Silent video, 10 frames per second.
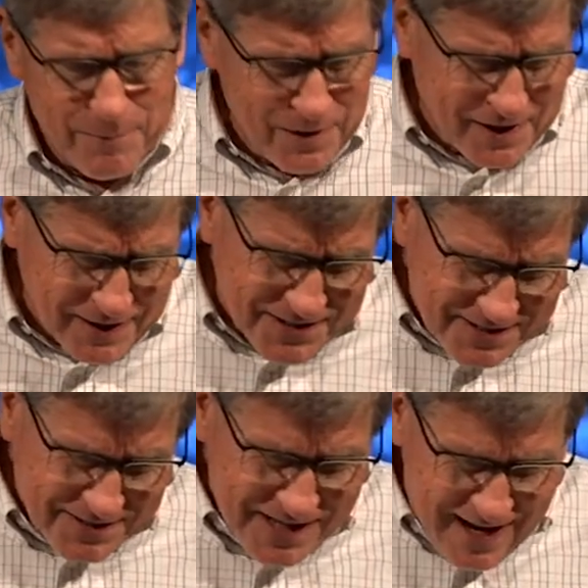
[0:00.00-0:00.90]

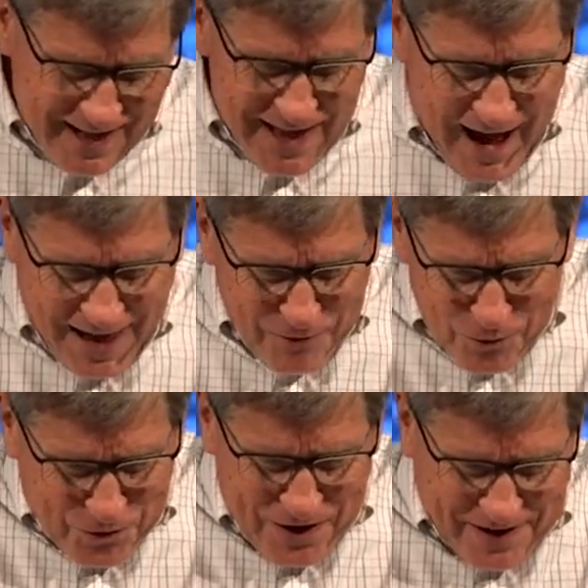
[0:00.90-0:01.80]
Because, see, I
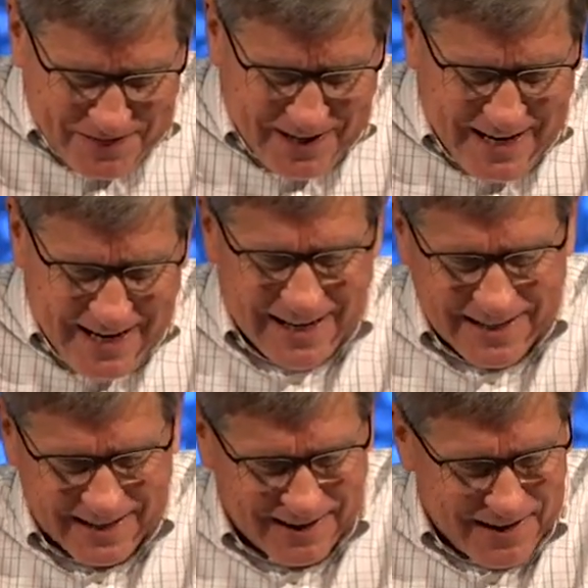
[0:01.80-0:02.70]
don't think the
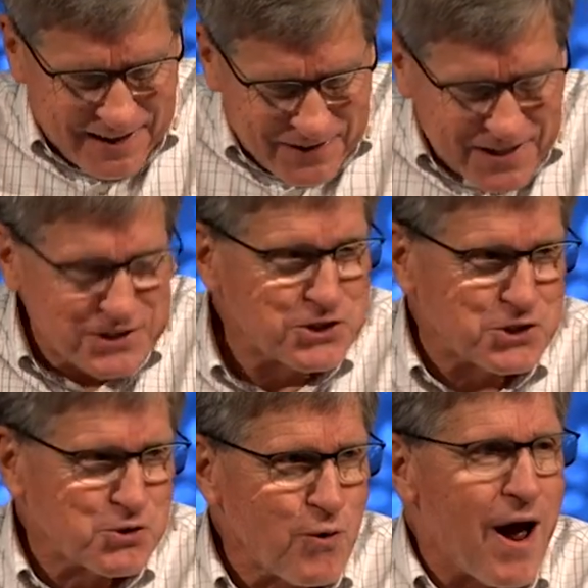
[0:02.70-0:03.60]
healing that is
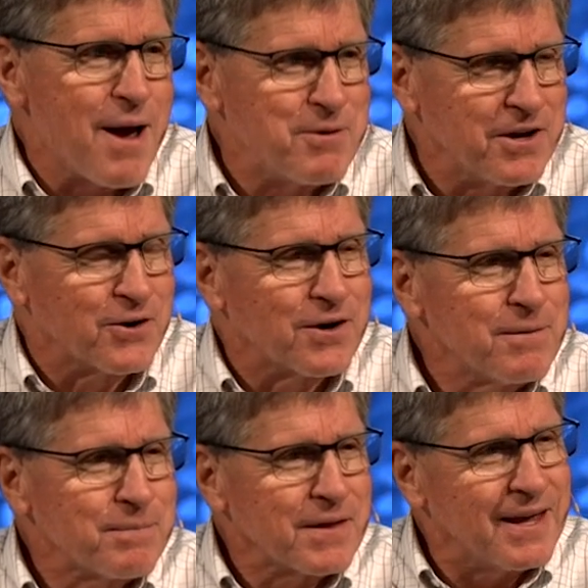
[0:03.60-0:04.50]
described here
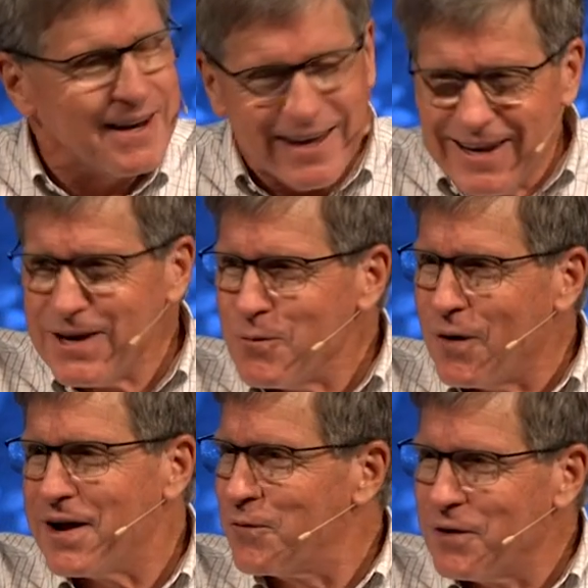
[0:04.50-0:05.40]
in any
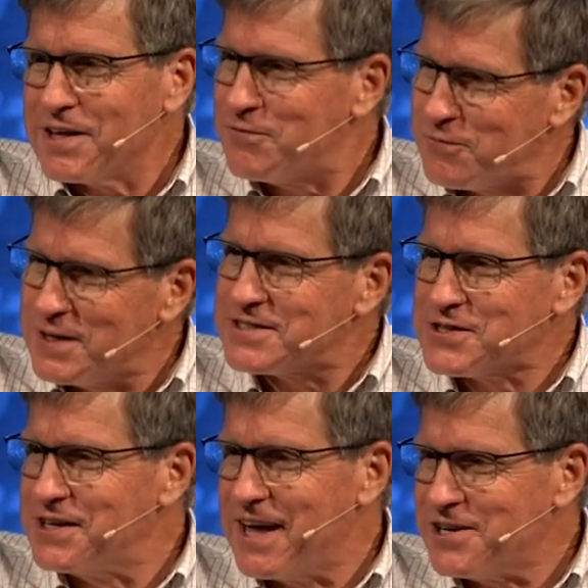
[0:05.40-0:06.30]
way really
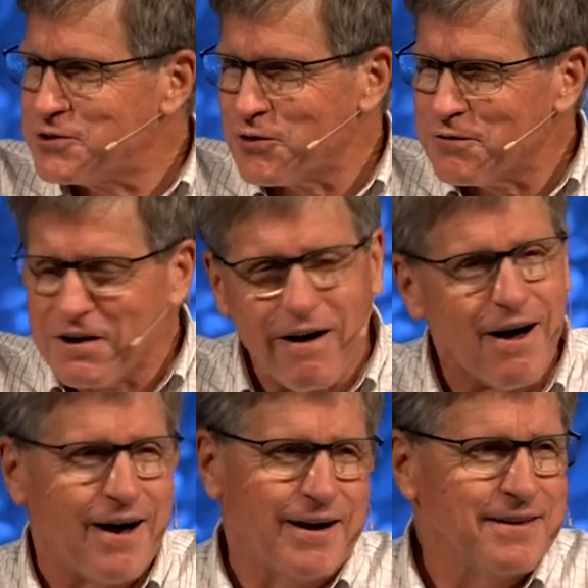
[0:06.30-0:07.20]
fits the nature of
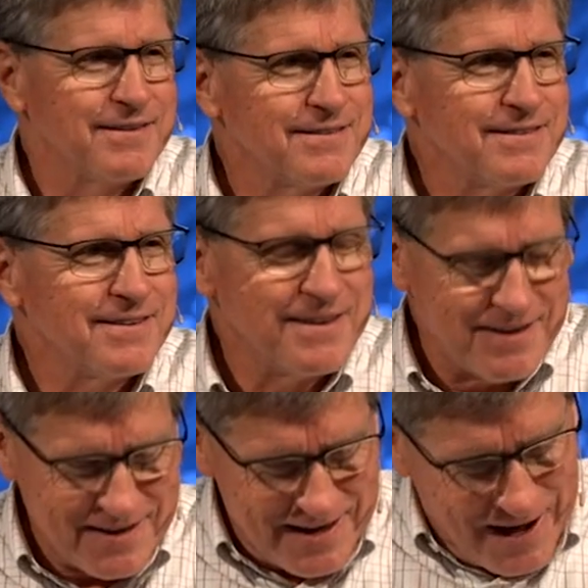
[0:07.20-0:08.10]
God.
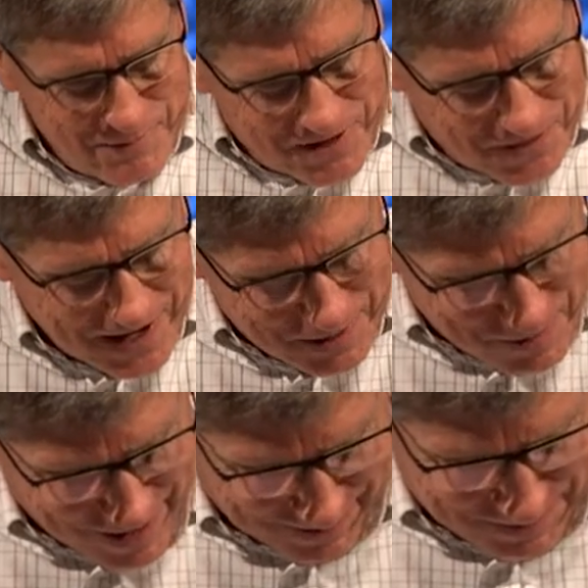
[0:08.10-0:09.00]
I mean, think about